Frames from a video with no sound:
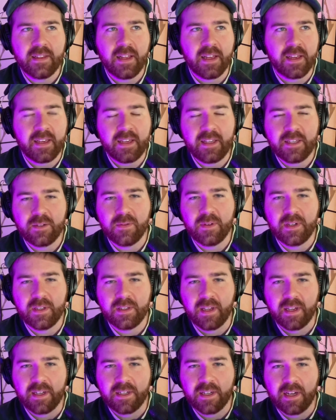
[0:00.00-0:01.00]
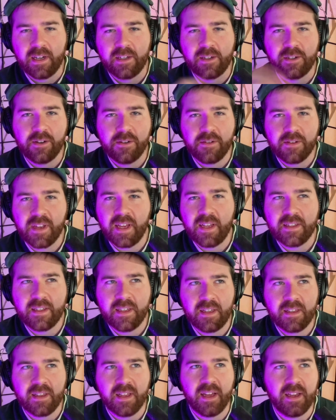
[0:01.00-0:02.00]
Like each one is like kind of
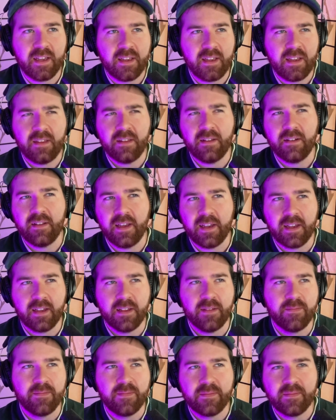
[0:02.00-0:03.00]
showcasing like either like a